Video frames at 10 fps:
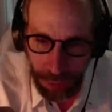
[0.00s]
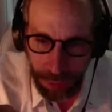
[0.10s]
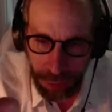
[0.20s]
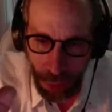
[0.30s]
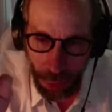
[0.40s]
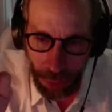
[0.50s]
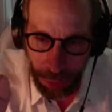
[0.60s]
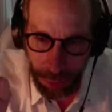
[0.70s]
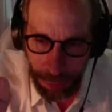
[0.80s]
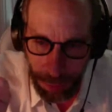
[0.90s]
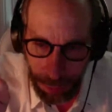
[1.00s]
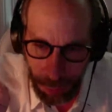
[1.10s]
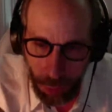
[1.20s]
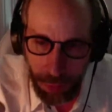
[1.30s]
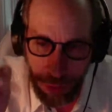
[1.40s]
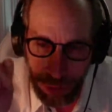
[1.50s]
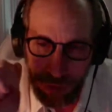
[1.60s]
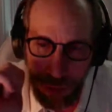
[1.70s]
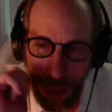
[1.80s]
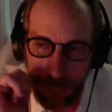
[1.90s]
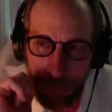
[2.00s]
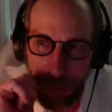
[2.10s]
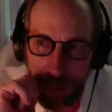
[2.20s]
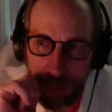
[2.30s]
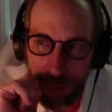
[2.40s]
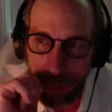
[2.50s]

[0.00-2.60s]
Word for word: So go to the next slide, please.